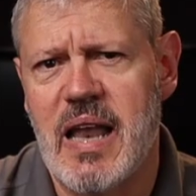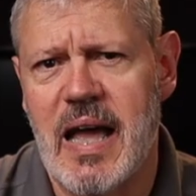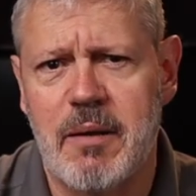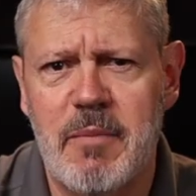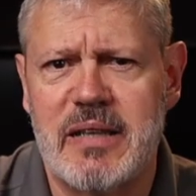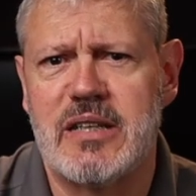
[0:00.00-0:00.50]

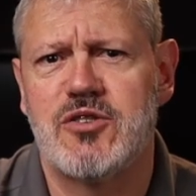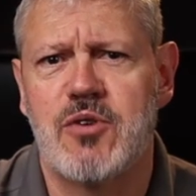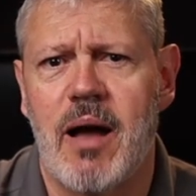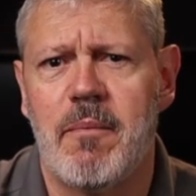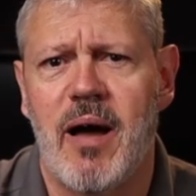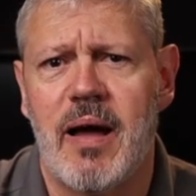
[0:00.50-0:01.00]
like about this
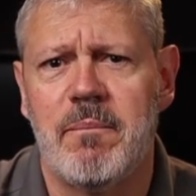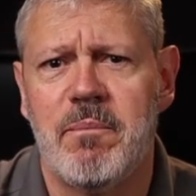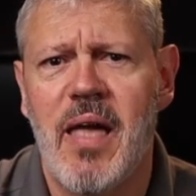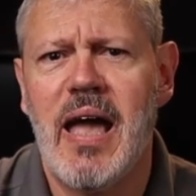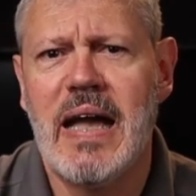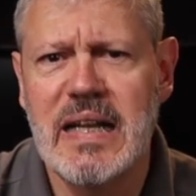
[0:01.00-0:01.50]
tripod.
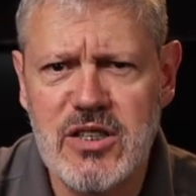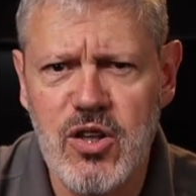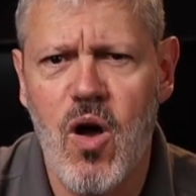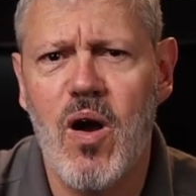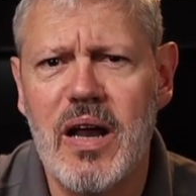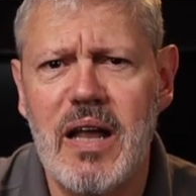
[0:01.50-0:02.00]
It's
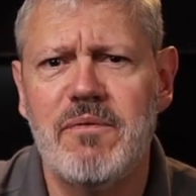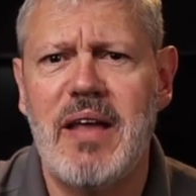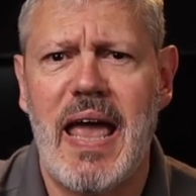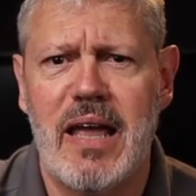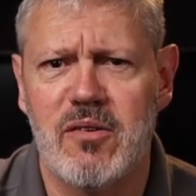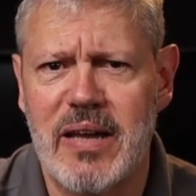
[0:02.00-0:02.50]
long enough to
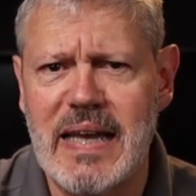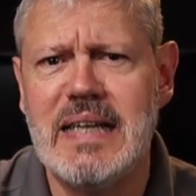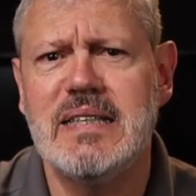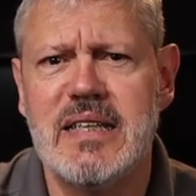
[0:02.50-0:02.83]
handle any